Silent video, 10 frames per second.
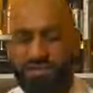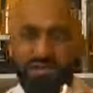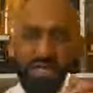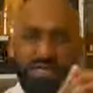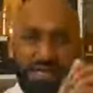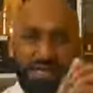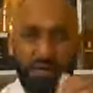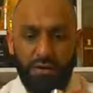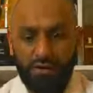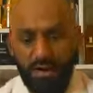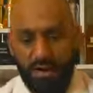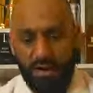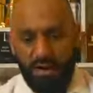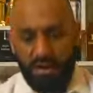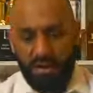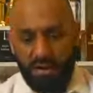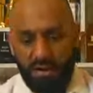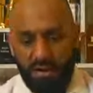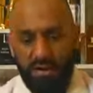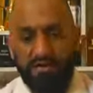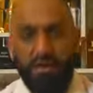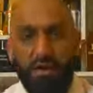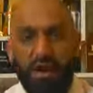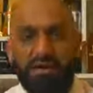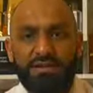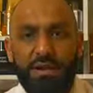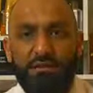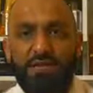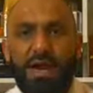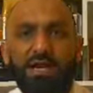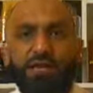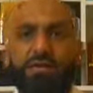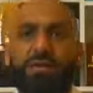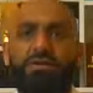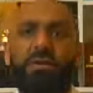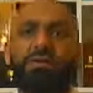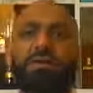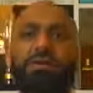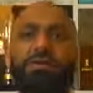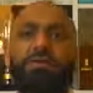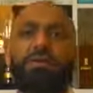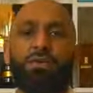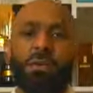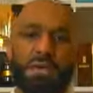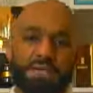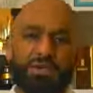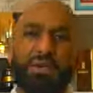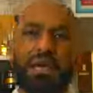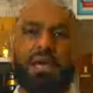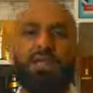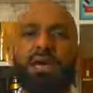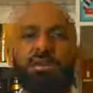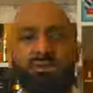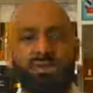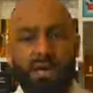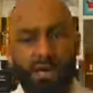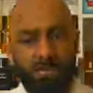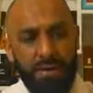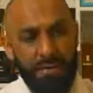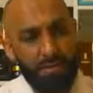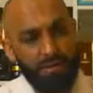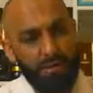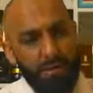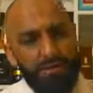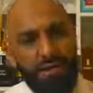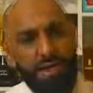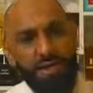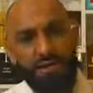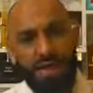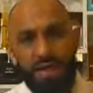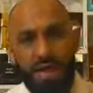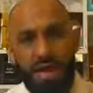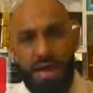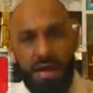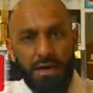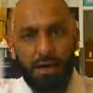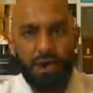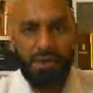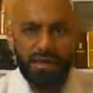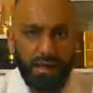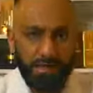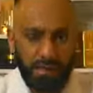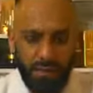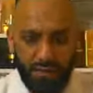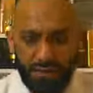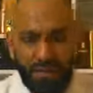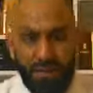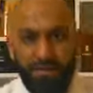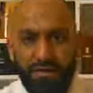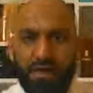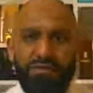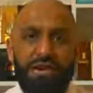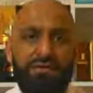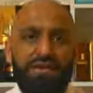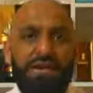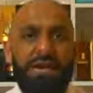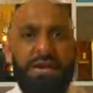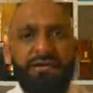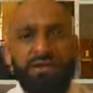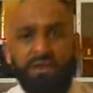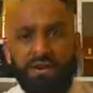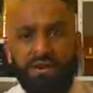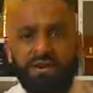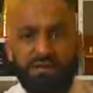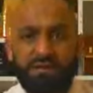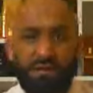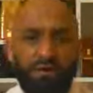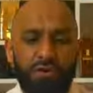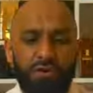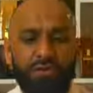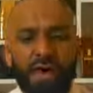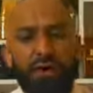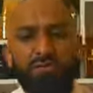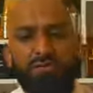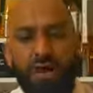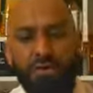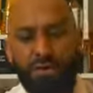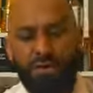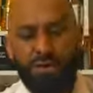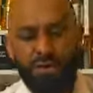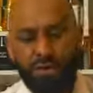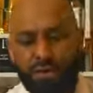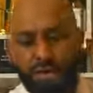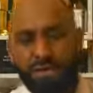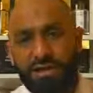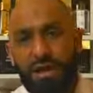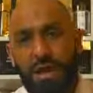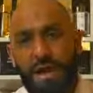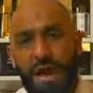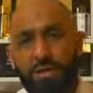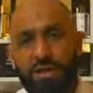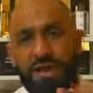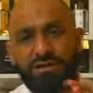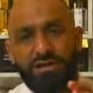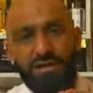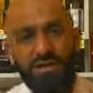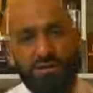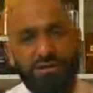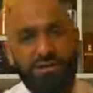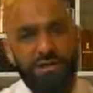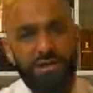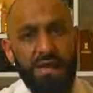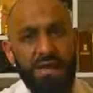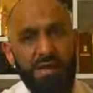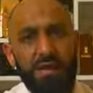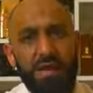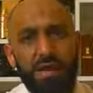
finish things off, if you got any sort of value from this review, please do hit that subscribe button, push the notification bell, and comment down below if you're interested in any of these fragrances or you might have tried the original creation. I want to give a special thank you